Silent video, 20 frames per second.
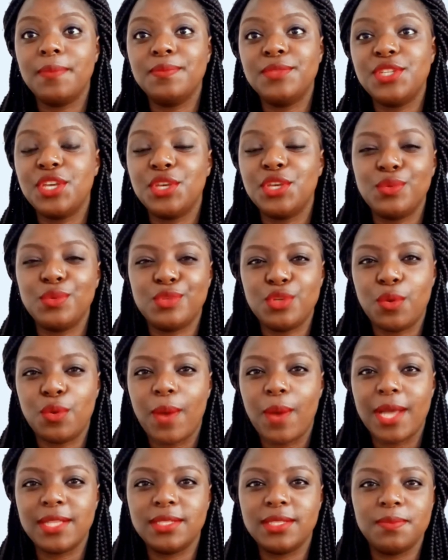take you
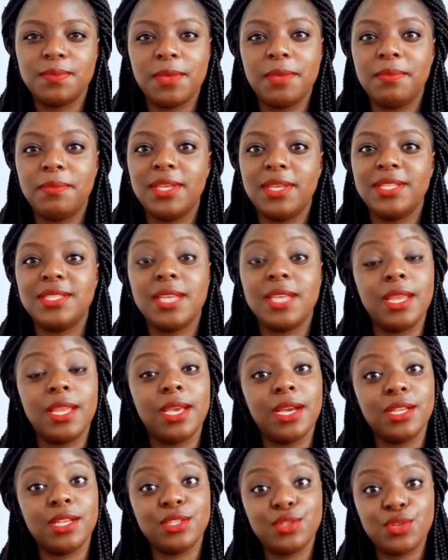towards maybe
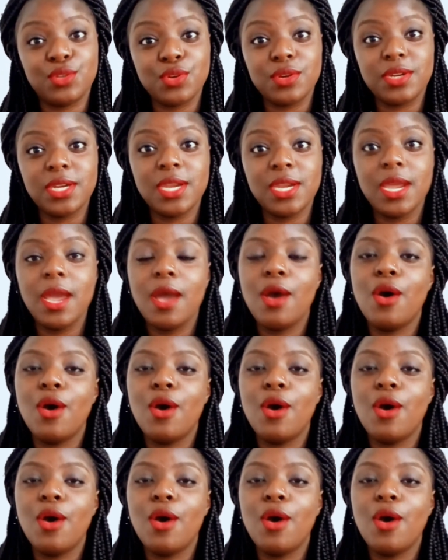telling a story,